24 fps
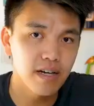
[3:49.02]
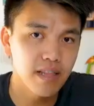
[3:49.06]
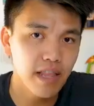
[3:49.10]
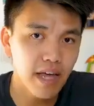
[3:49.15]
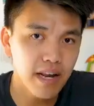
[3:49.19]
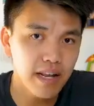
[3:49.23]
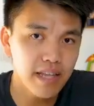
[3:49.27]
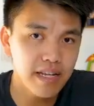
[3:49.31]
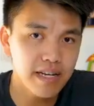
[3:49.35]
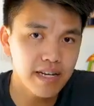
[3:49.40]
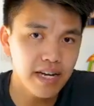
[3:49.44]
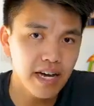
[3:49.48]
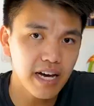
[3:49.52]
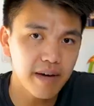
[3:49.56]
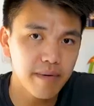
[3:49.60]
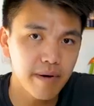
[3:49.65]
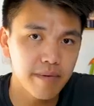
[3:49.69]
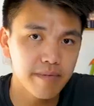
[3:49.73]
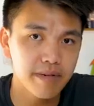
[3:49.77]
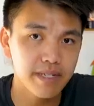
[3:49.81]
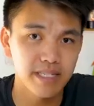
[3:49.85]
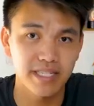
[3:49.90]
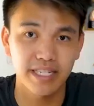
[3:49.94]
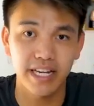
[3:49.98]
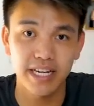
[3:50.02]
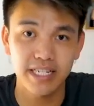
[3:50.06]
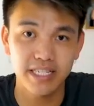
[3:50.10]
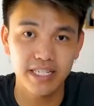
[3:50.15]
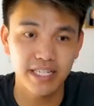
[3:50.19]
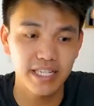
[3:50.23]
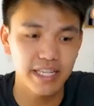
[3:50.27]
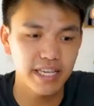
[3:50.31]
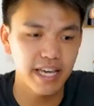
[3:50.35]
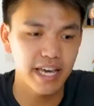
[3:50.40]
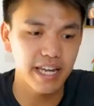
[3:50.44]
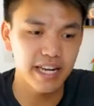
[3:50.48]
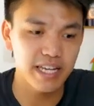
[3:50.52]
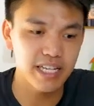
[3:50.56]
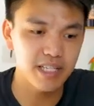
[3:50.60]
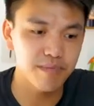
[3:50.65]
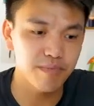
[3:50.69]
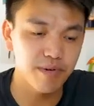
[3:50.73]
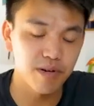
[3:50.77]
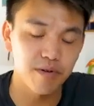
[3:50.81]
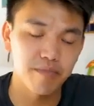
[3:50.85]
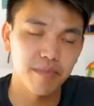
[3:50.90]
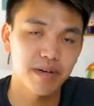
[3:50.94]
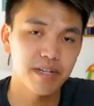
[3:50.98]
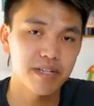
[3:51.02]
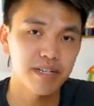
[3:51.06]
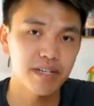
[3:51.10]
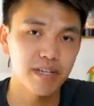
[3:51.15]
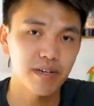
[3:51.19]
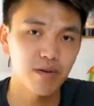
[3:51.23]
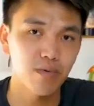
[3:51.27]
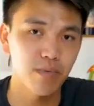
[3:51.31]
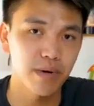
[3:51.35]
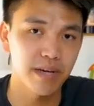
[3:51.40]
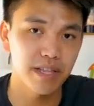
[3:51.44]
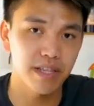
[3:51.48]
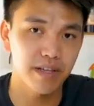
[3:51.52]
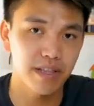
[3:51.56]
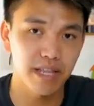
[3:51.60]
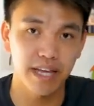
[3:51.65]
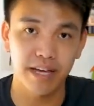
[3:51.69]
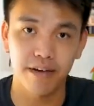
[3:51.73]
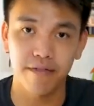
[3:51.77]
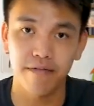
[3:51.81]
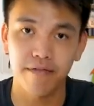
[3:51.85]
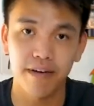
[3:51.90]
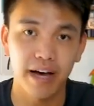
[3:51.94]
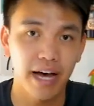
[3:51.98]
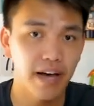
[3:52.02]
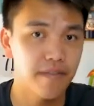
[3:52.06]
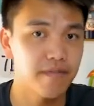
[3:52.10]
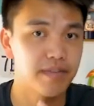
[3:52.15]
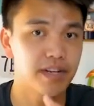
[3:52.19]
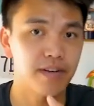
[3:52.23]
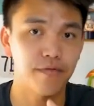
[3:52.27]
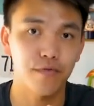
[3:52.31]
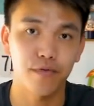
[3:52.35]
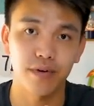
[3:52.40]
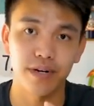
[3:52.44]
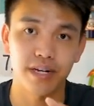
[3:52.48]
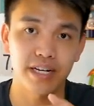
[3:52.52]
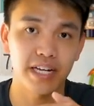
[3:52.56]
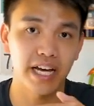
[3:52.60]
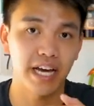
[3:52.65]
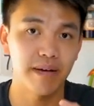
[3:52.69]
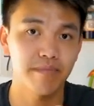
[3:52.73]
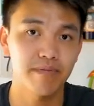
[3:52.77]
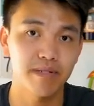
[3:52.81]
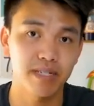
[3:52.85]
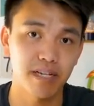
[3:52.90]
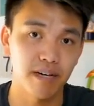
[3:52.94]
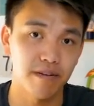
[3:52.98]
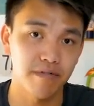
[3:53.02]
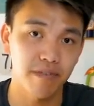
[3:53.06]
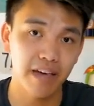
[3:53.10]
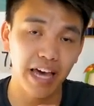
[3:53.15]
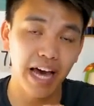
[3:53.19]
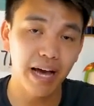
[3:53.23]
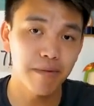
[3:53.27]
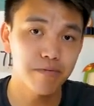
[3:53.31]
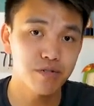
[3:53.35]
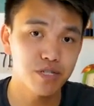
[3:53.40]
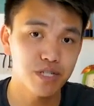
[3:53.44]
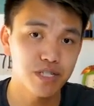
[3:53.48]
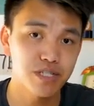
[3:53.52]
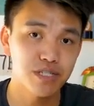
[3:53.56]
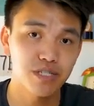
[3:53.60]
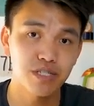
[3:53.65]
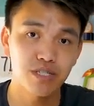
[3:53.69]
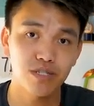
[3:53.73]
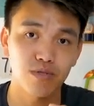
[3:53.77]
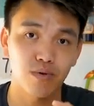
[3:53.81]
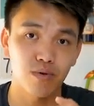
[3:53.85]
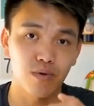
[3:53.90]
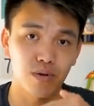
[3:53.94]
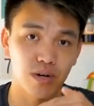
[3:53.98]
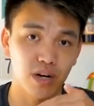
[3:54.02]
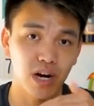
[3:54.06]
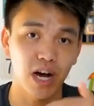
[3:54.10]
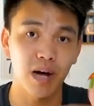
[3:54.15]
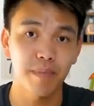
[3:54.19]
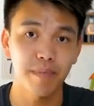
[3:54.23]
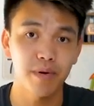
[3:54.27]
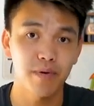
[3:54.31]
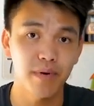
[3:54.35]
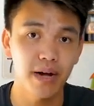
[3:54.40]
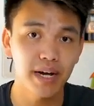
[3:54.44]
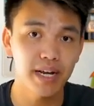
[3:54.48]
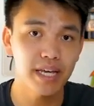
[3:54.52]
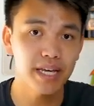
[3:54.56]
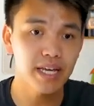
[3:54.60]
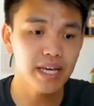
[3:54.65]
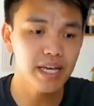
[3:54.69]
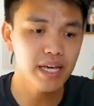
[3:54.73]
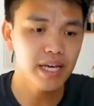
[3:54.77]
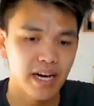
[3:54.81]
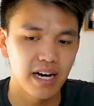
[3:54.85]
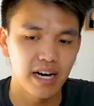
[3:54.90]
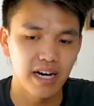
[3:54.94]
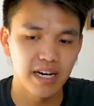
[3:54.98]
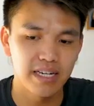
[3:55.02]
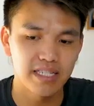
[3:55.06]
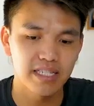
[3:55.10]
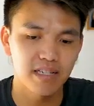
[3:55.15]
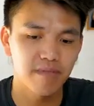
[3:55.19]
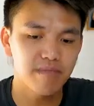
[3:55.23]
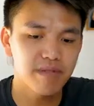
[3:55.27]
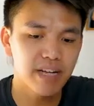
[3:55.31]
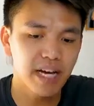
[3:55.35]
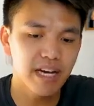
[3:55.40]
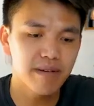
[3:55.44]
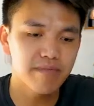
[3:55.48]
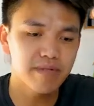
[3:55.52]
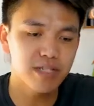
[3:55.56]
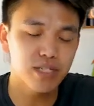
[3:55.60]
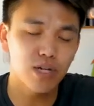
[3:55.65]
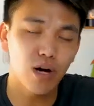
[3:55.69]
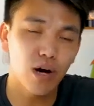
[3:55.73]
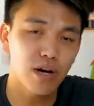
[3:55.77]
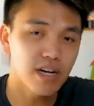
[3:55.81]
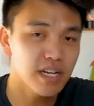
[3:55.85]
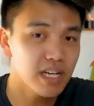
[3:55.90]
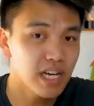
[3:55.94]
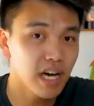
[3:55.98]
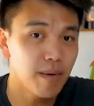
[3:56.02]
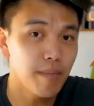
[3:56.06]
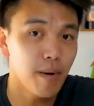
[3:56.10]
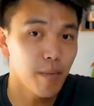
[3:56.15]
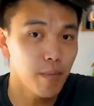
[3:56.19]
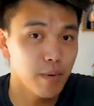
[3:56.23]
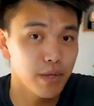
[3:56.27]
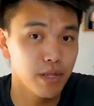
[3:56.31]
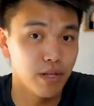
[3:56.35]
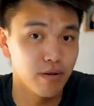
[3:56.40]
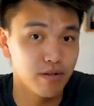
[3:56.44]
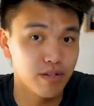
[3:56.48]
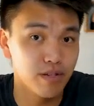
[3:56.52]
A lot of the time I'm just testing and experimenting with like 5 different types of captions or copywriting. Sometimes it's hard to come up with